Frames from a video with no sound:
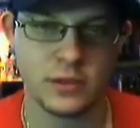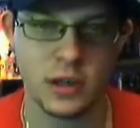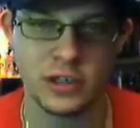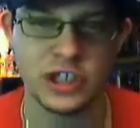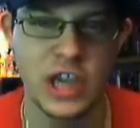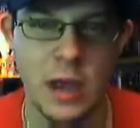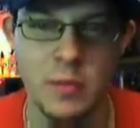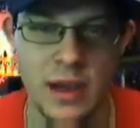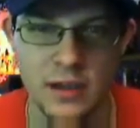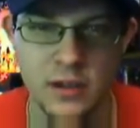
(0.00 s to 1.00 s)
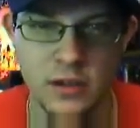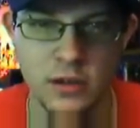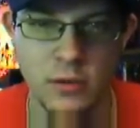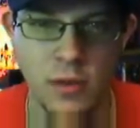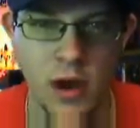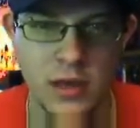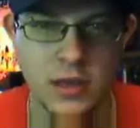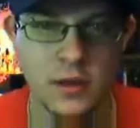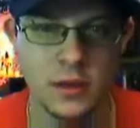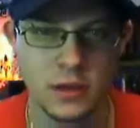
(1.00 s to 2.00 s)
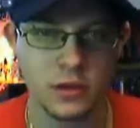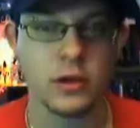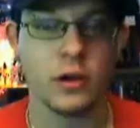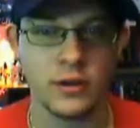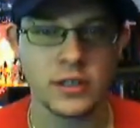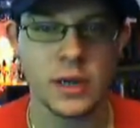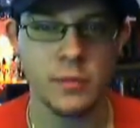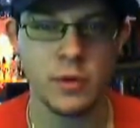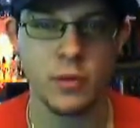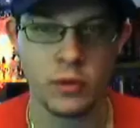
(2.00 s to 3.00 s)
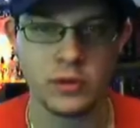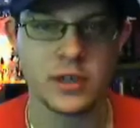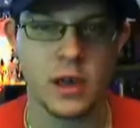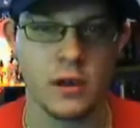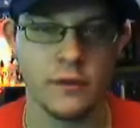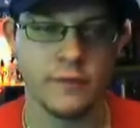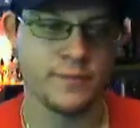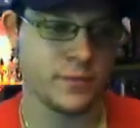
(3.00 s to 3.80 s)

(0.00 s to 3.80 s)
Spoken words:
start jamming ink in your body, you could hurt someone or yourself.